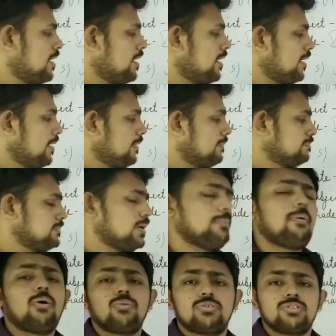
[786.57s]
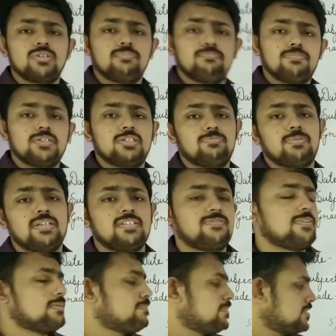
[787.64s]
about some specific